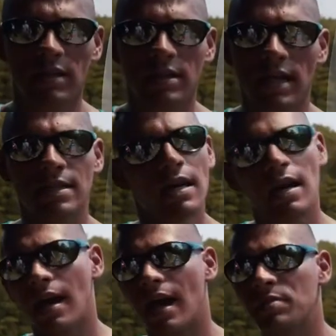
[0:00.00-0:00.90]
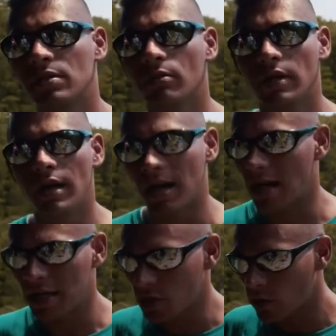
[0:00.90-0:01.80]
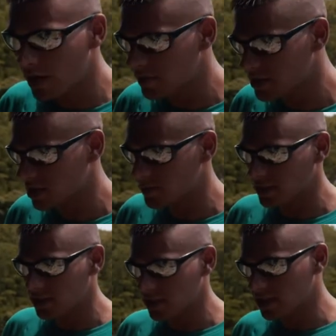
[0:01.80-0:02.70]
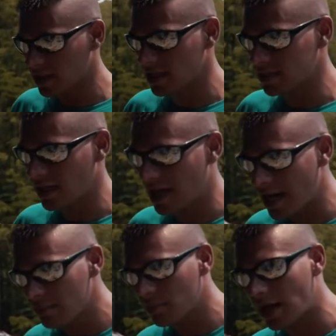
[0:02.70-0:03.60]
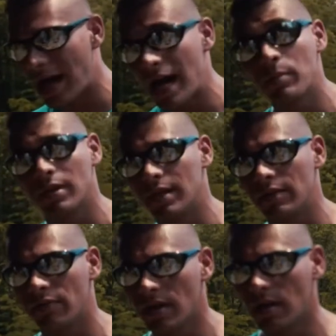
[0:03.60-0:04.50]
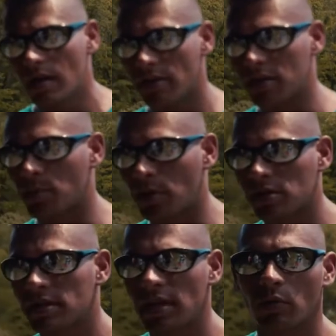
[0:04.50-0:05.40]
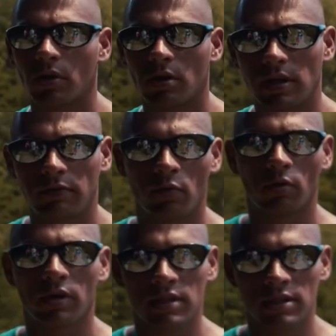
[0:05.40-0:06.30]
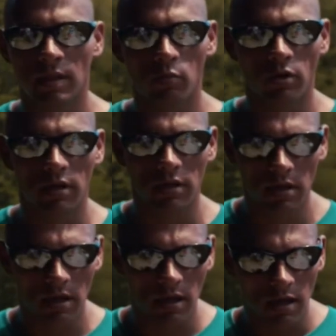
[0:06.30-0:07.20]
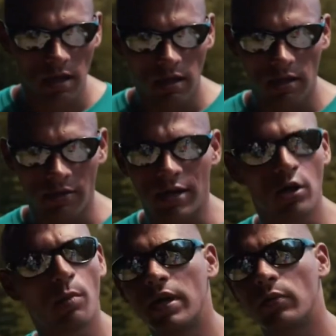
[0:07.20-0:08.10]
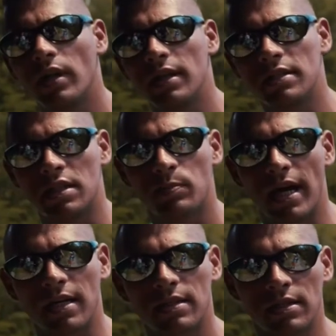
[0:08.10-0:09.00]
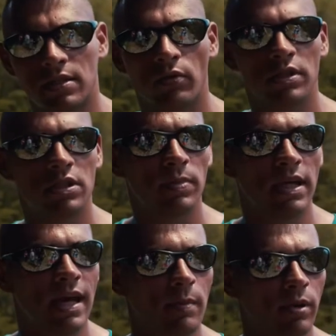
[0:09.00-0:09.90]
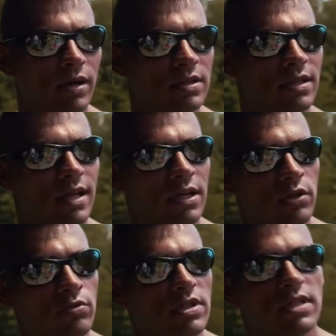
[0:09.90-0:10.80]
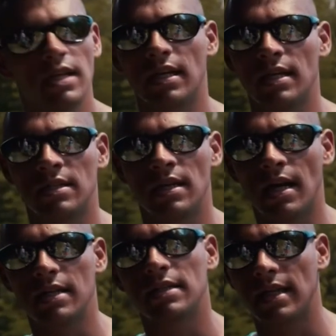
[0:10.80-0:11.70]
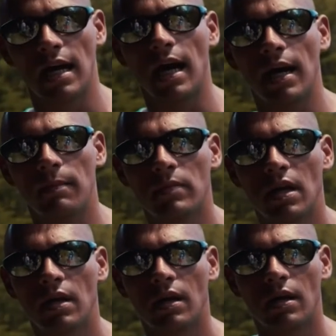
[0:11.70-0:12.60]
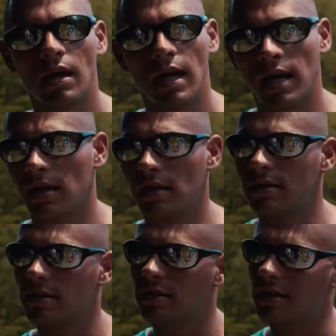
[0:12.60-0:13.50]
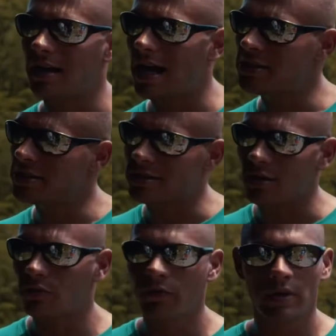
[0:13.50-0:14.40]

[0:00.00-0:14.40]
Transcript: in this case? Absolutely not. I don't have a suspect in this case. I I, I believe that the person that we're looking for is someone that nobody really suspects. It's going to be that person that you just think is a nice guy. And I just don't